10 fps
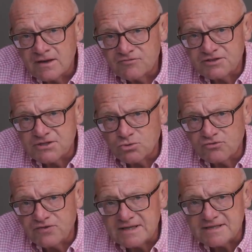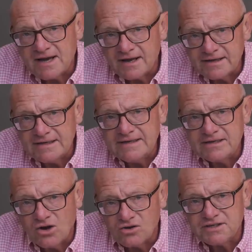photography is a highly
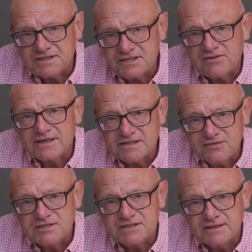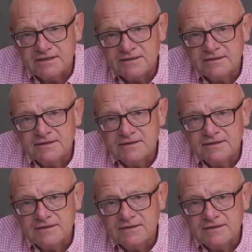cognitive activity.